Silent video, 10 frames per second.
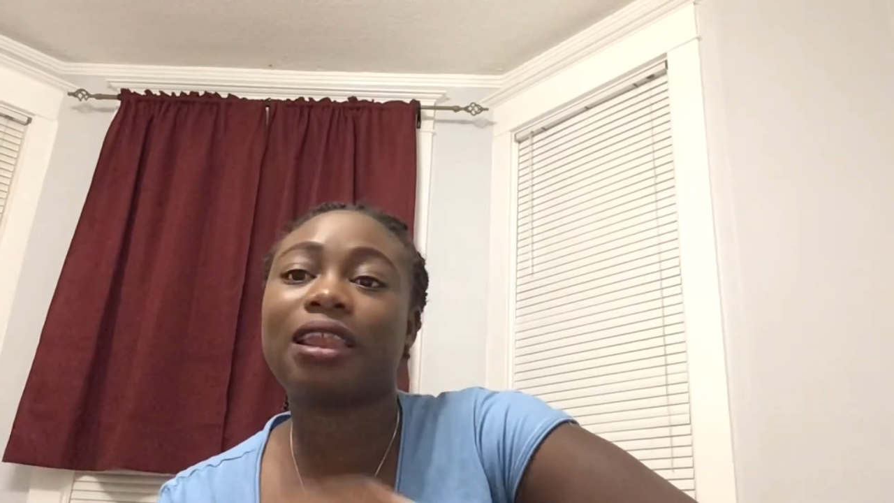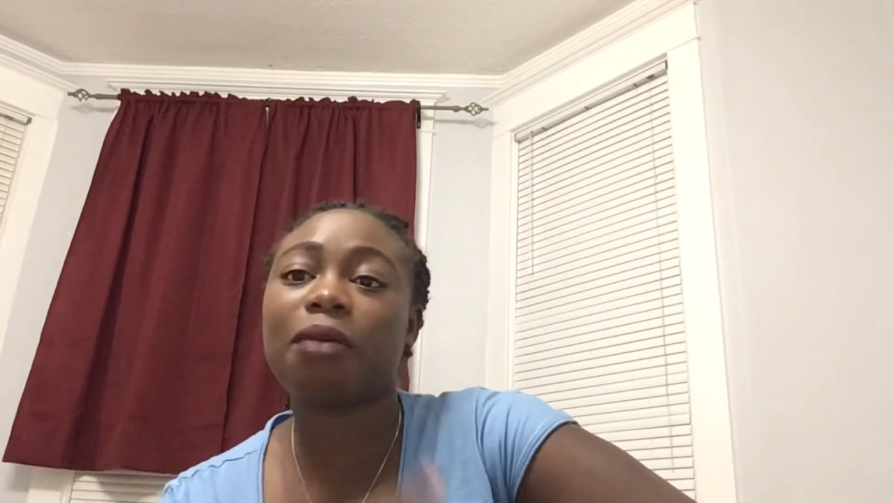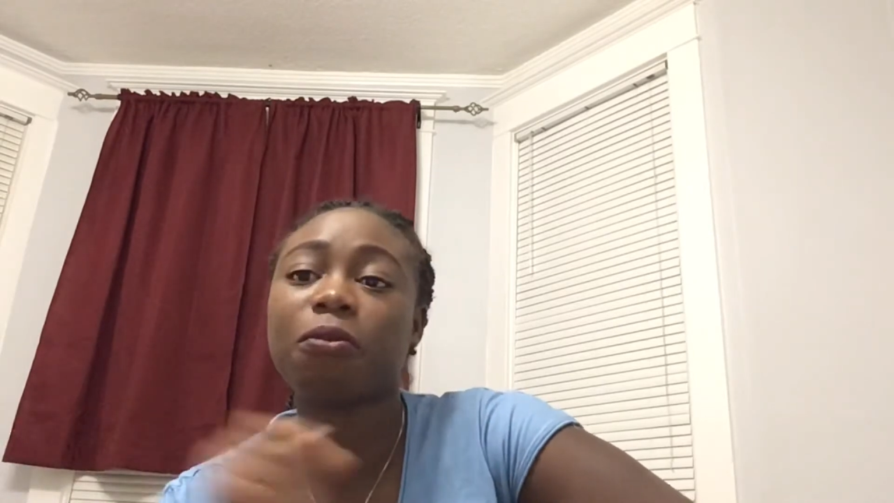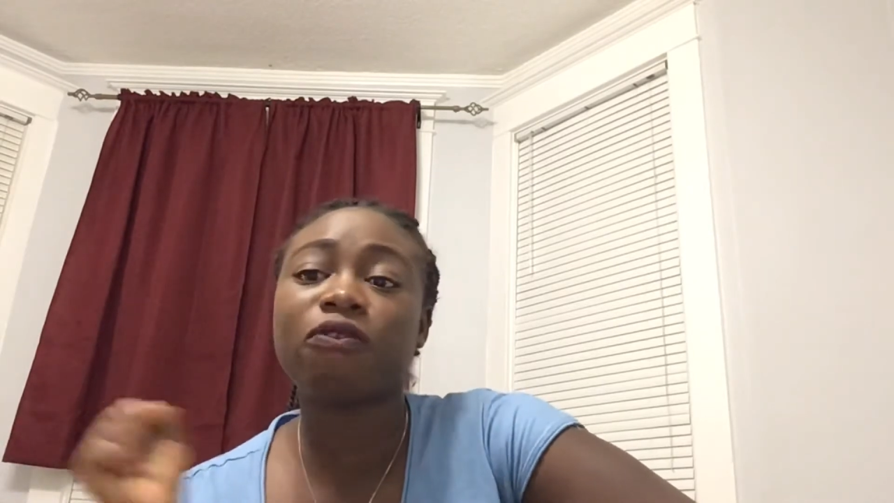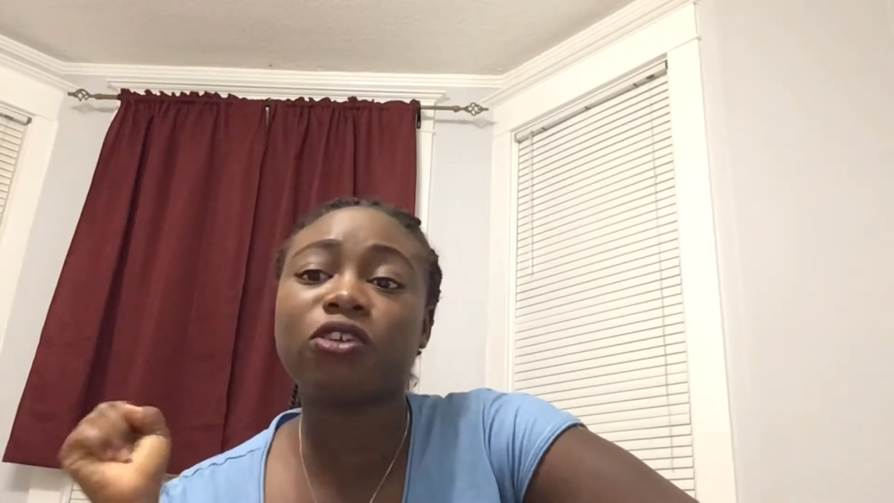let
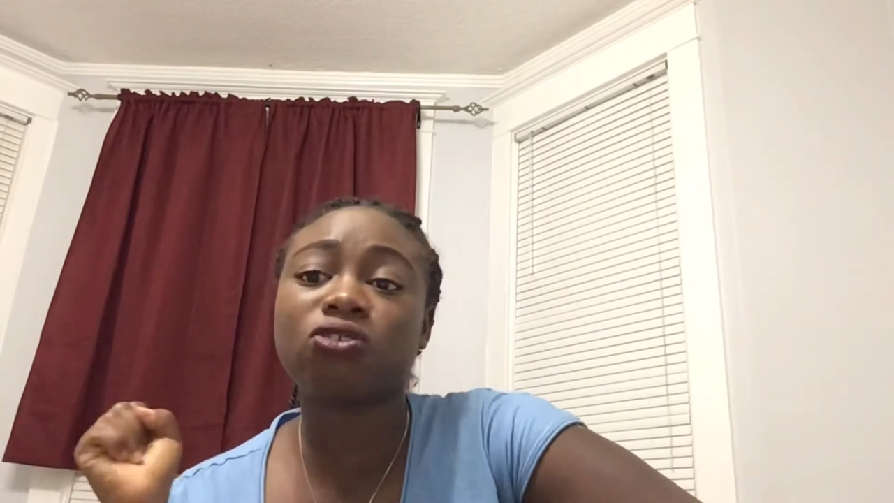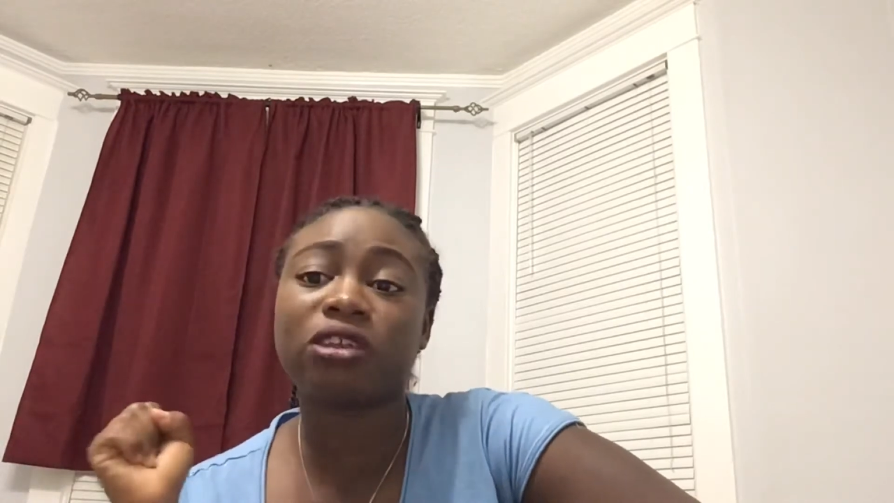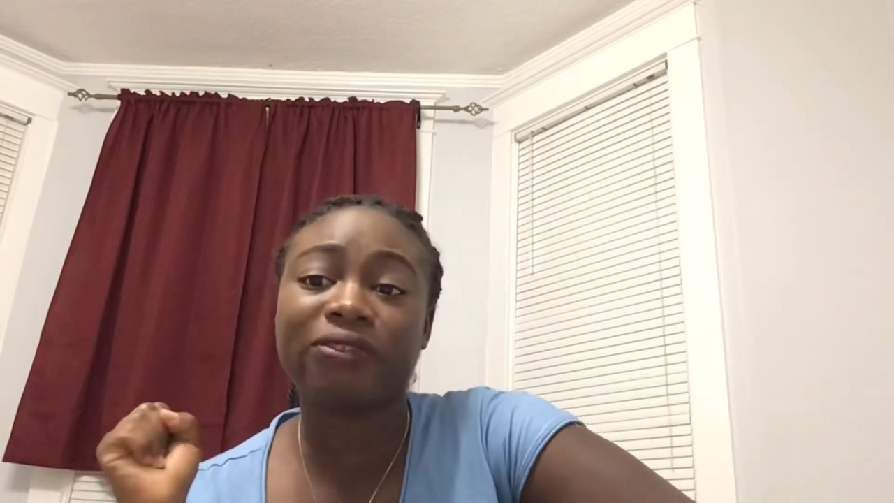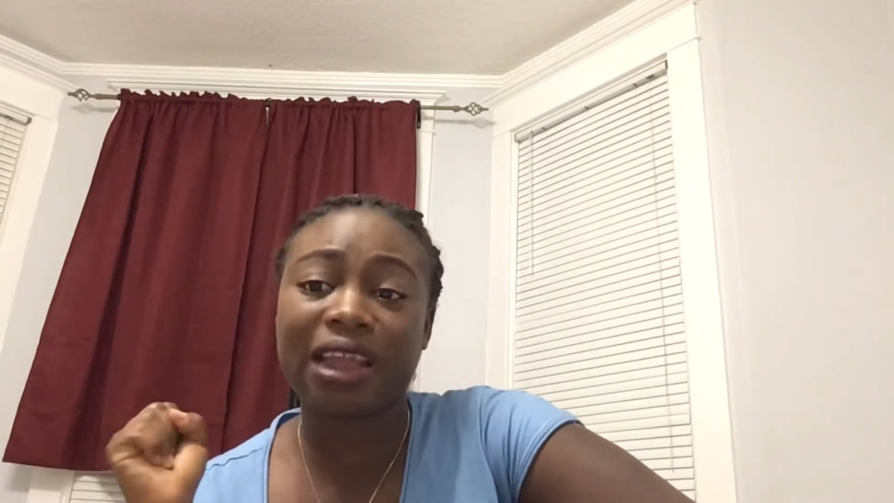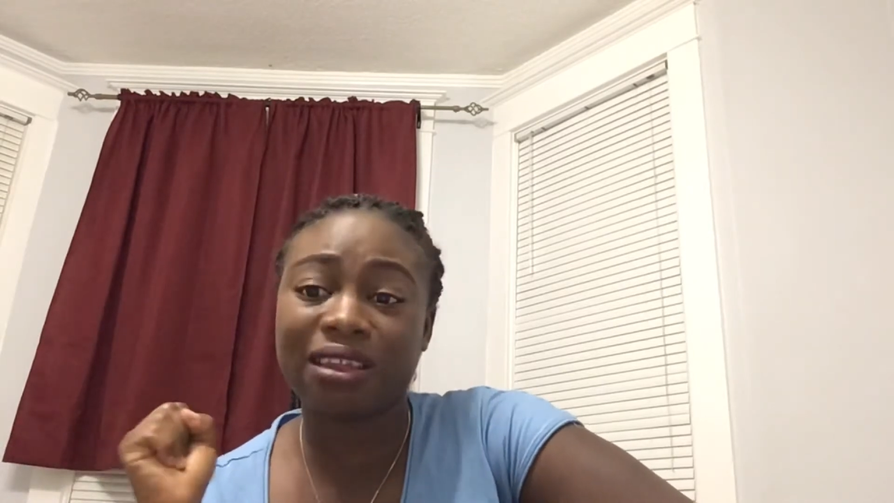me move into the
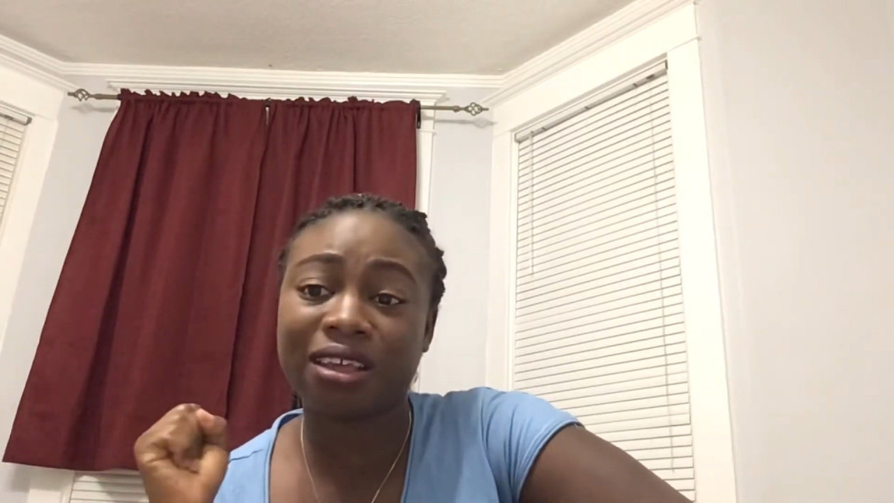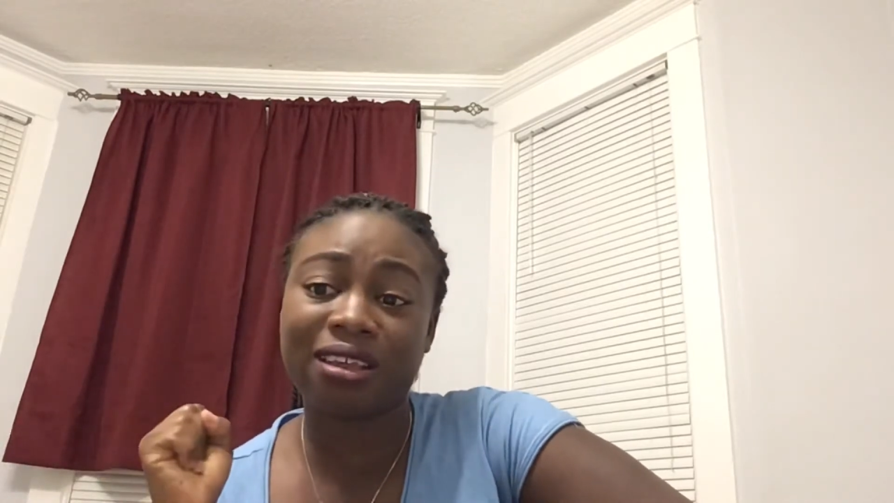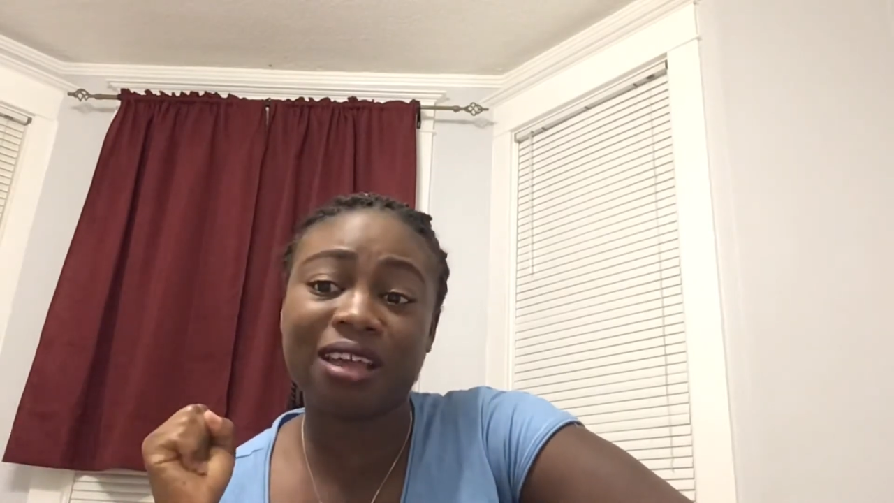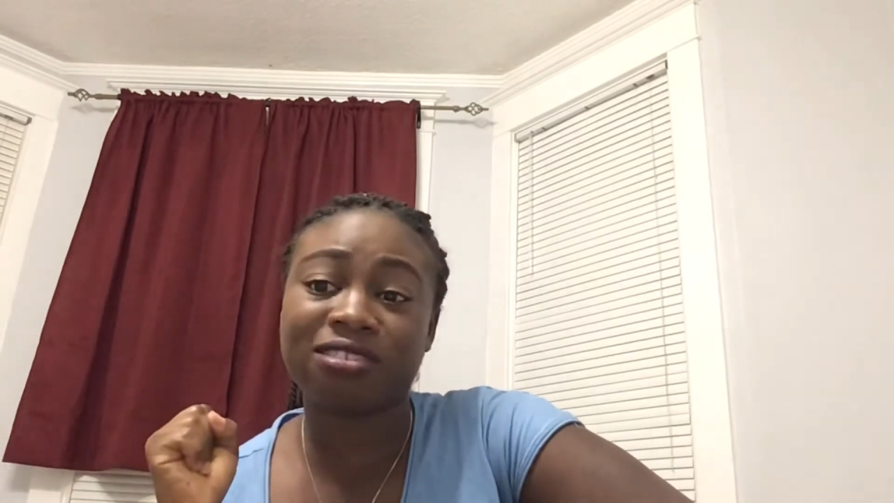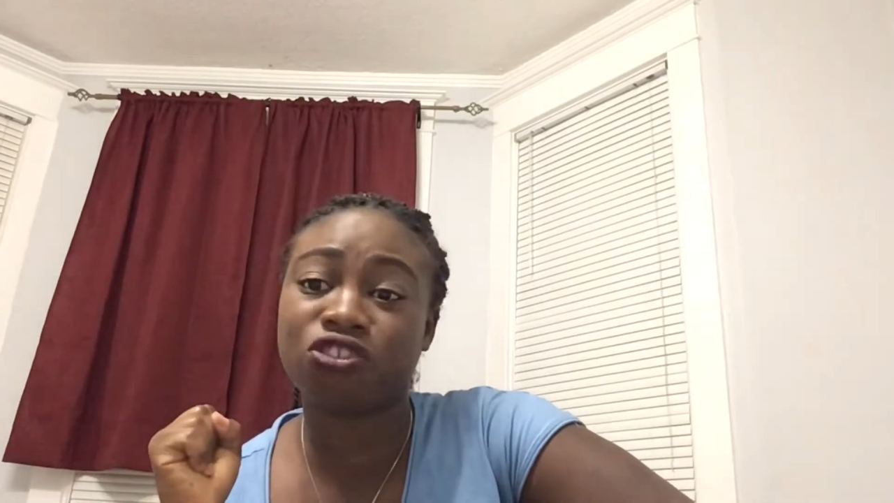next